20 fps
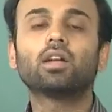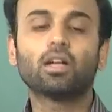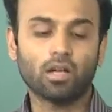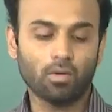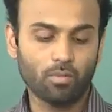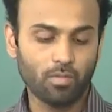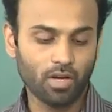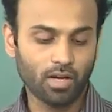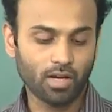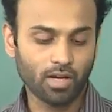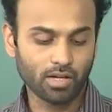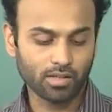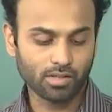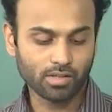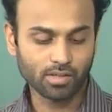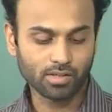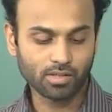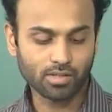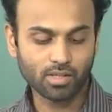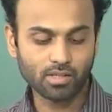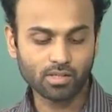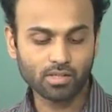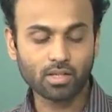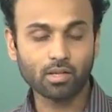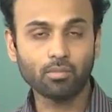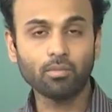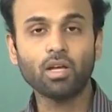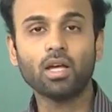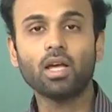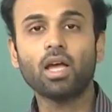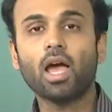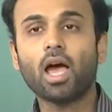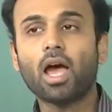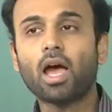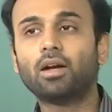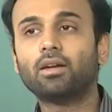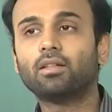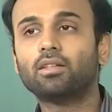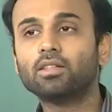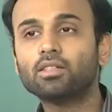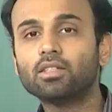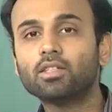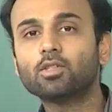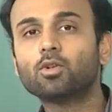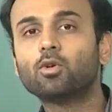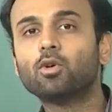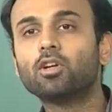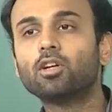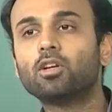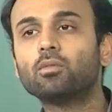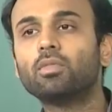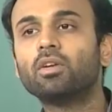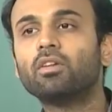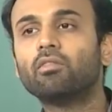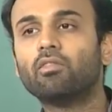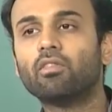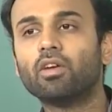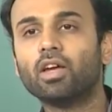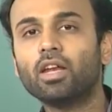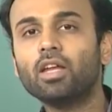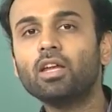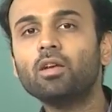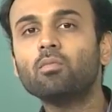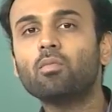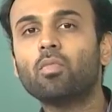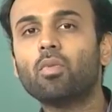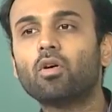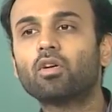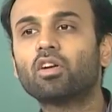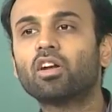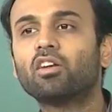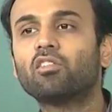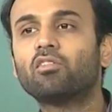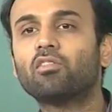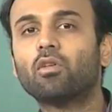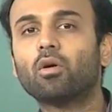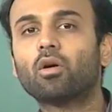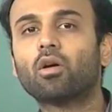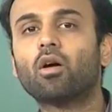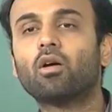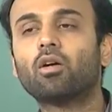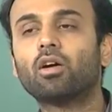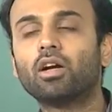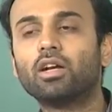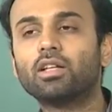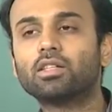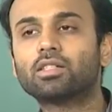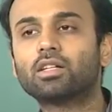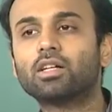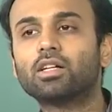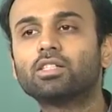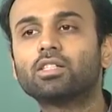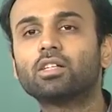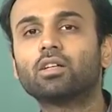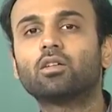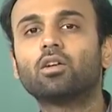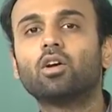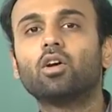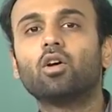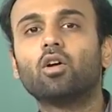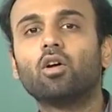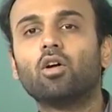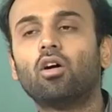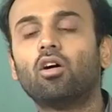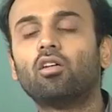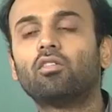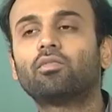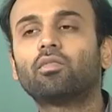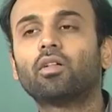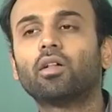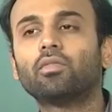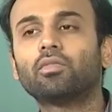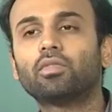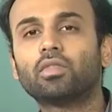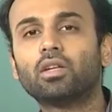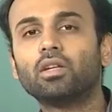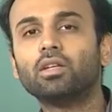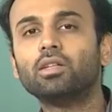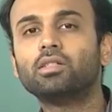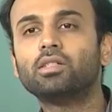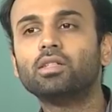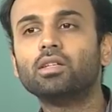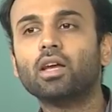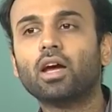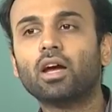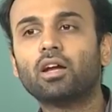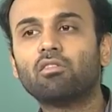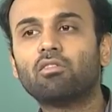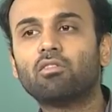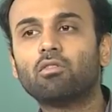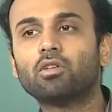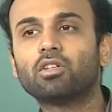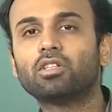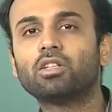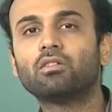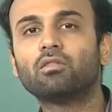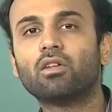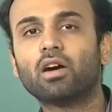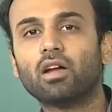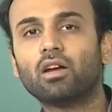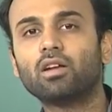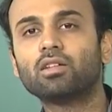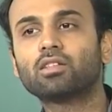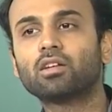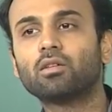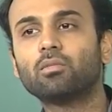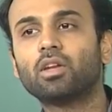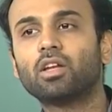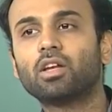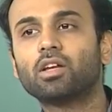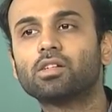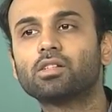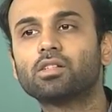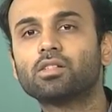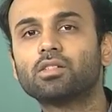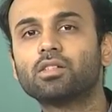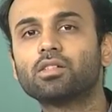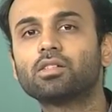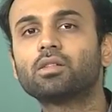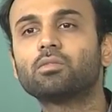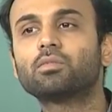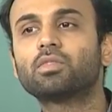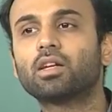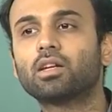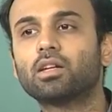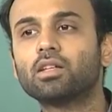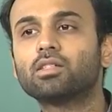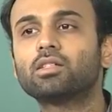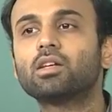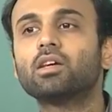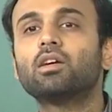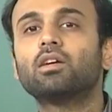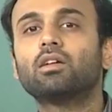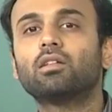communication system, and this is going to be very important for our discussion of 3G and 4G wireless communication systems, that is